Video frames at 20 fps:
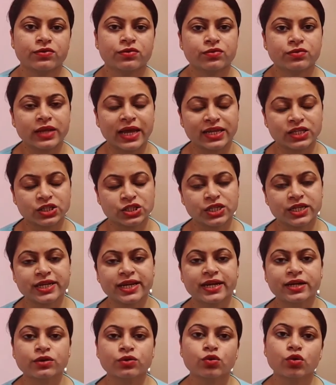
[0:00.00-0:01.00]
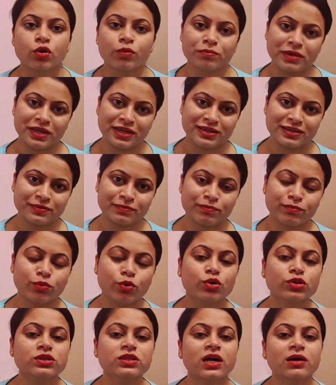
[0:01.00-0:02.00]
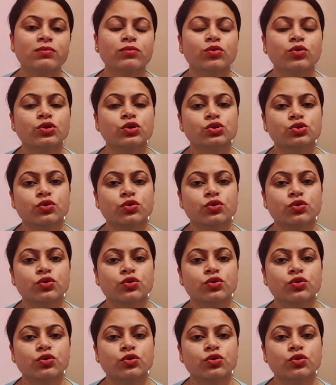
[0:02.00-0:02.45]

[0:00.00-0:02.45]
tragic and comic, both the modes